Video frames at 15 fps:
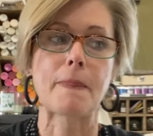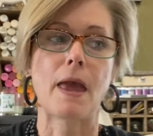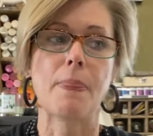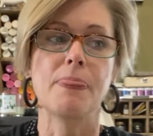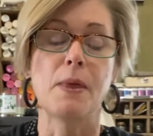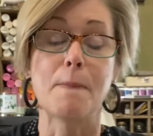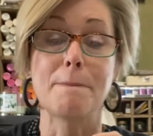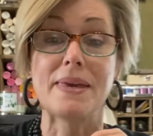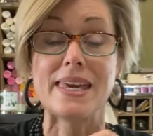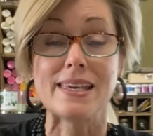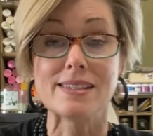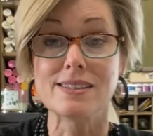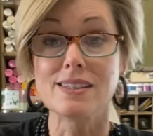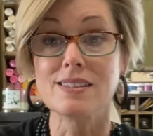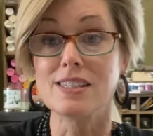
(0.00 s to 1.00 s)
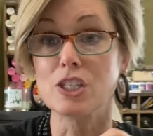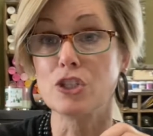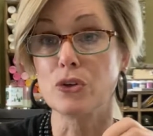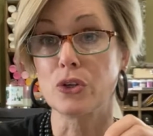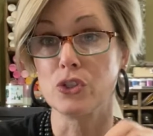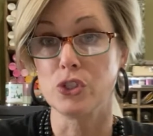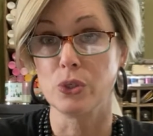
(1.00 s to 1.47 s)
the pieces that
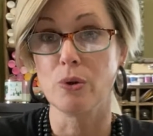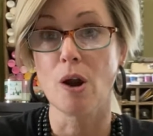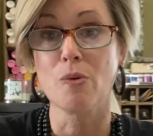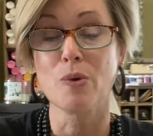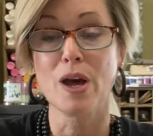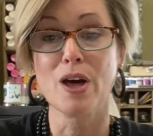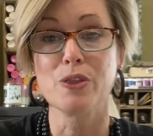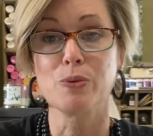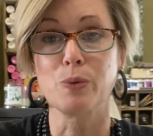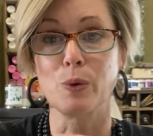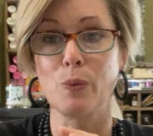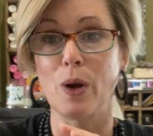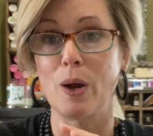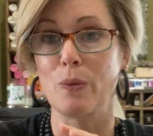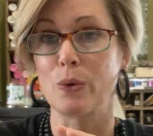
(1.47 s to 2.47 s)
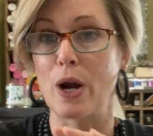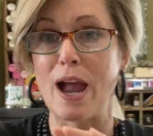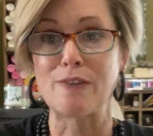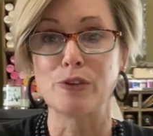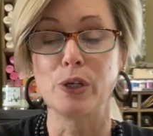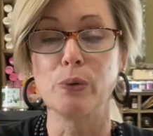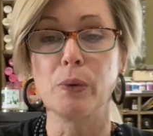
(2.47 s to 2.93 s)
you can do it with were
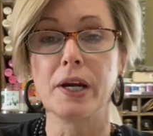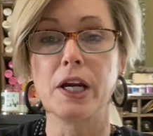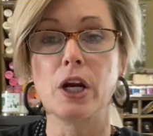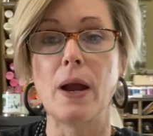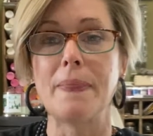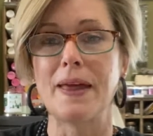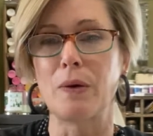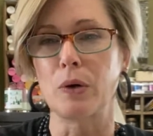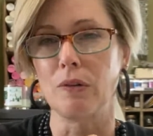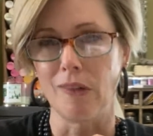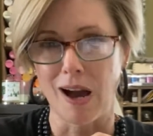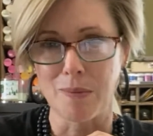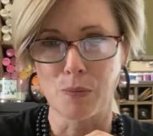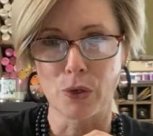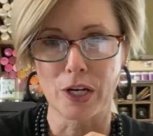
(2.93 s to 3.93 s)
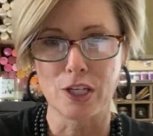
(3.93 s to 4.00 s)
everywhere, and they were a lot more